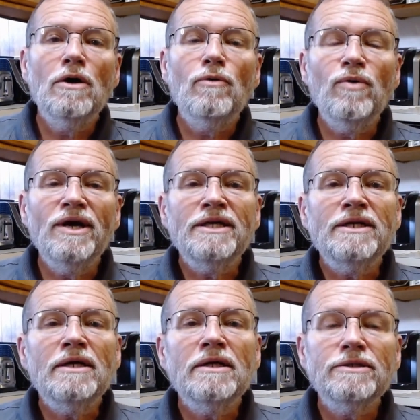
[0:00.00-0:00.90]

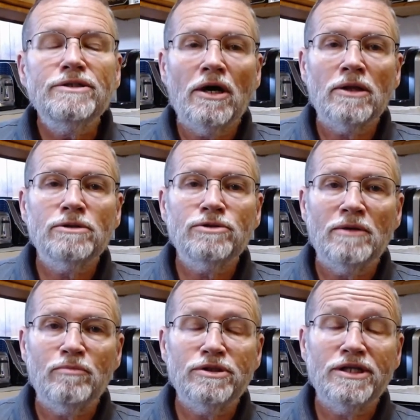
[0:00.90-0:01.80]
When Donald
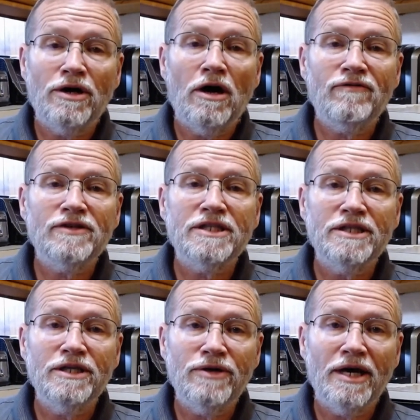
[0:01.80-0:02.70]
Trump was in office in
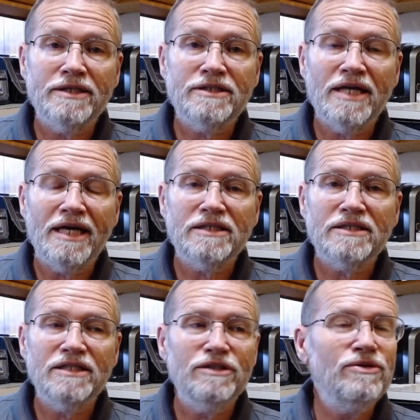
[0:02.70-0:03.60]
the United
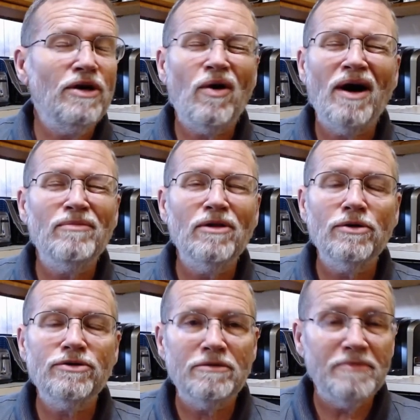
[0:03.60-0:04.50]
States, and you know I'm
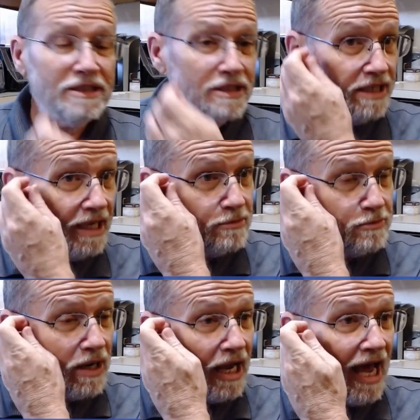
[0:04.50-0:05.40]
loath to mention names,
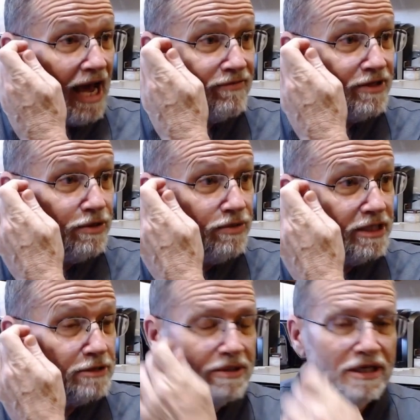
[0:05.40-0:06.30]
but I have to do
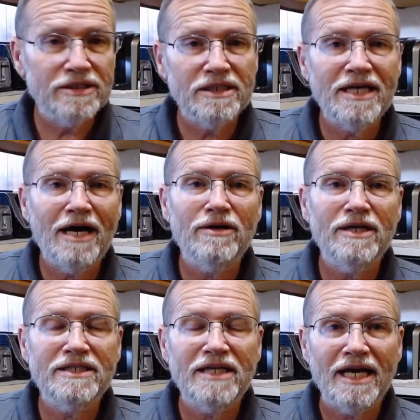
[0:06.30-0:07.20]
this because it's how
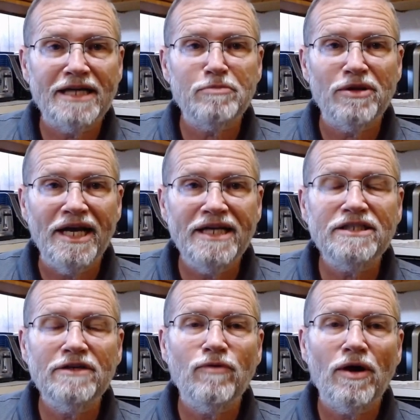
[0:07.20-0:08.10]
it's an
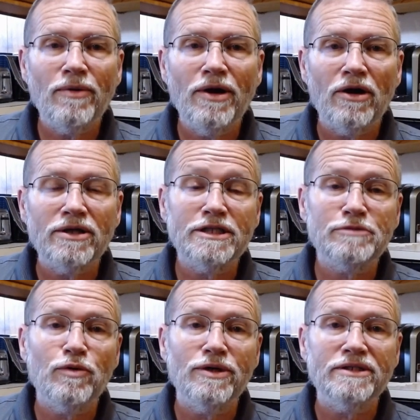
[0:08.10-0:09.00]
explanation of where we are at this
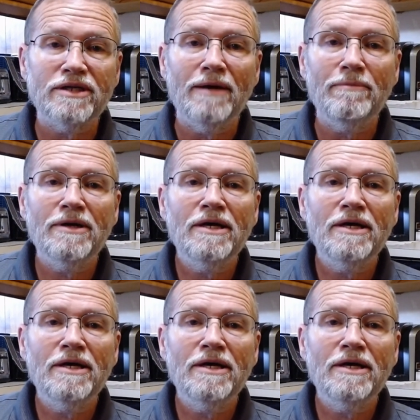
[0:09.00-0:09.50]
point in time.